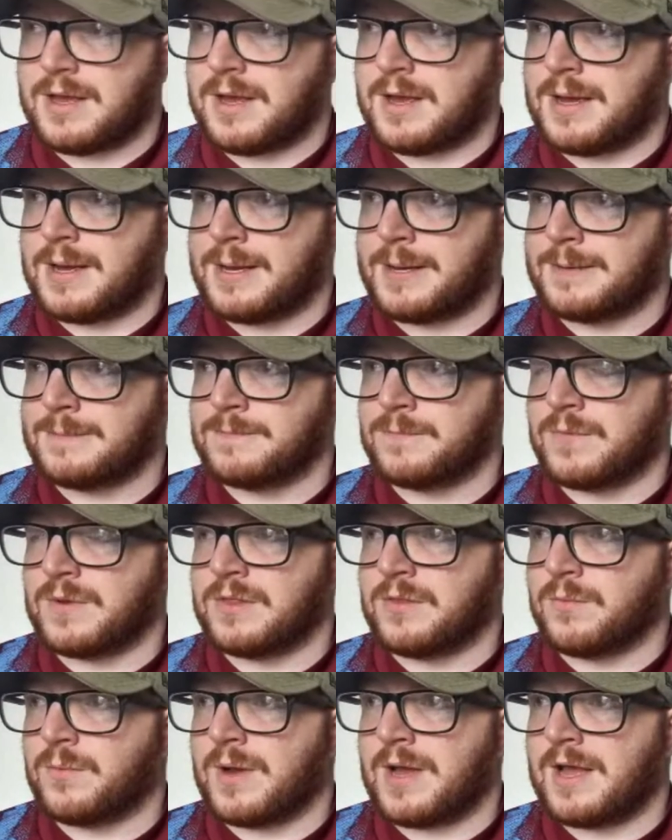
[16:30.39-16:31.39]

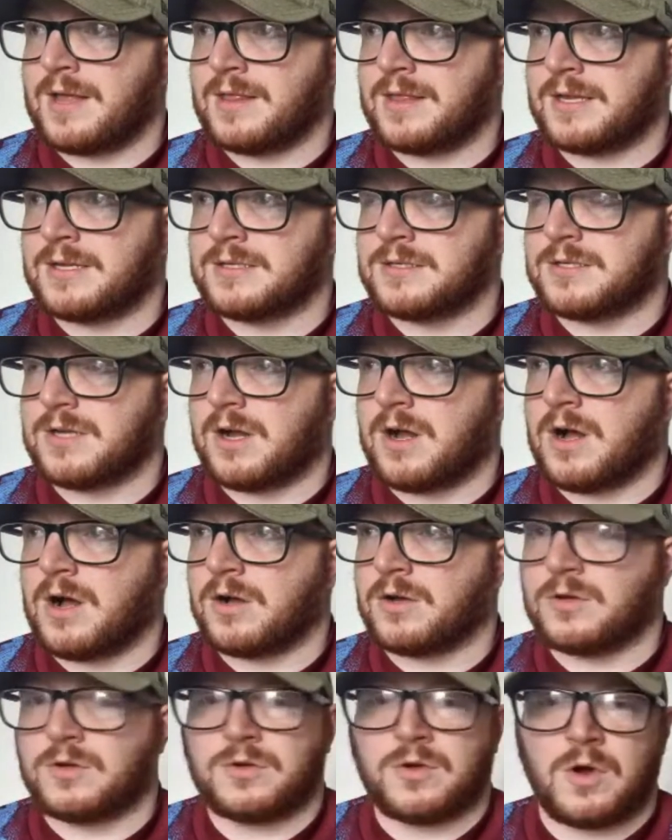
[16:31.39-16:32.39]
with the way things
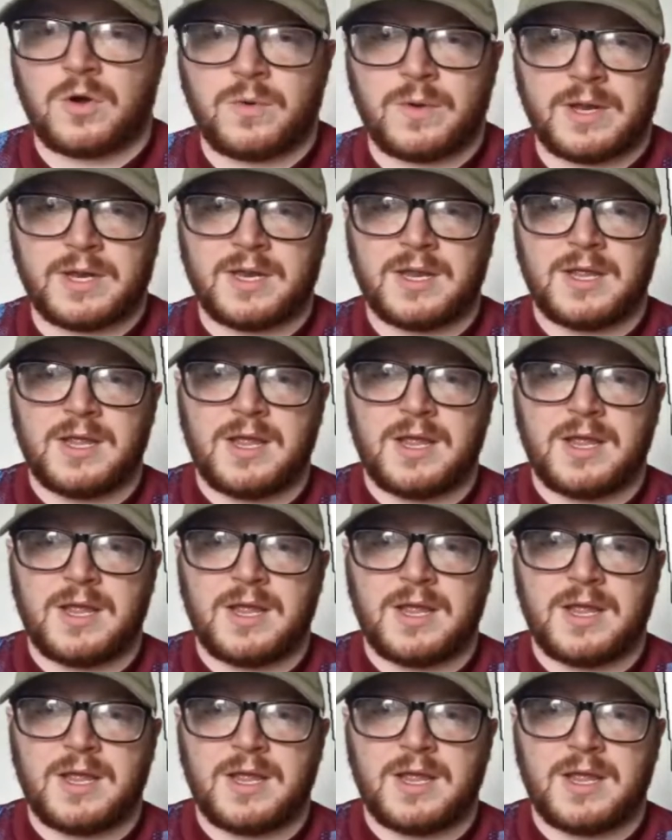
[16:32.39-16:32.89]
are going.